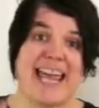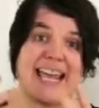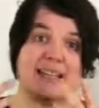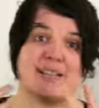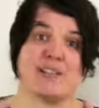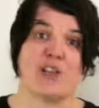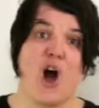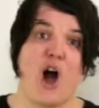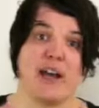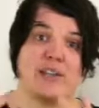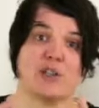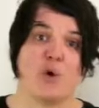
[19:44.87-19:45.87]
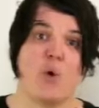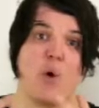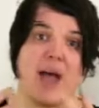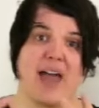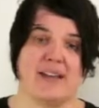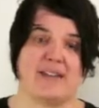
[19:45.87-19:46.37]
inside
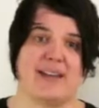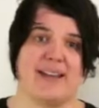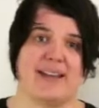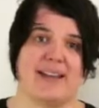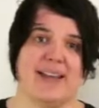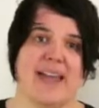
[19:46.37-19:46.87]
your essay.